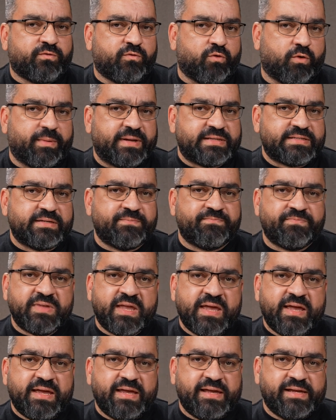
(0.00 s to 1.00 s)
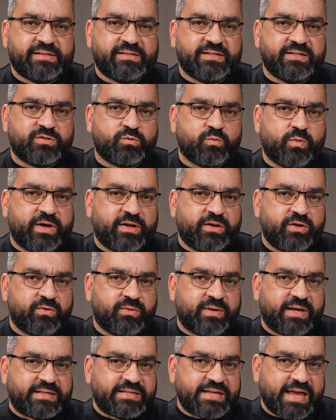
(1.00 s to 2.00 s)
format. It is where you
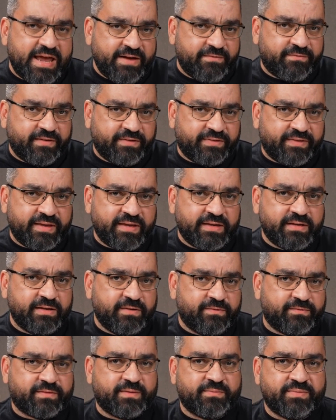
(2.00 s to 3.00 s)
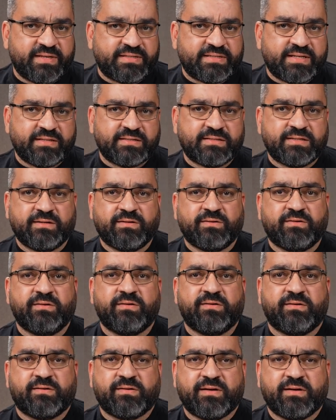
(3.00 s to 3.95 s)
get everything from the sensor